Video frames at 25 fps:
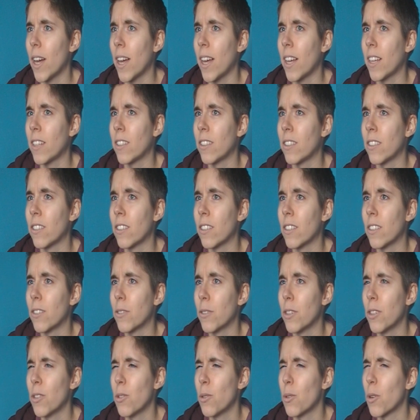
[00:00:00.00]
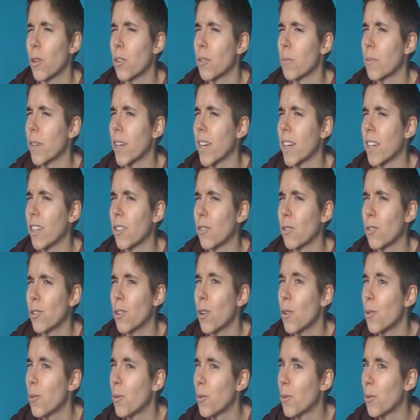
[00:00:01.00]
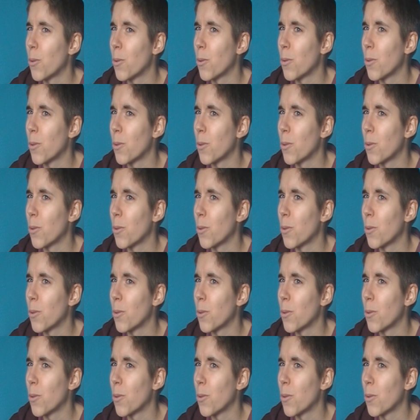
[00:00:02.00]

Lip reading: and when you cosplay you don't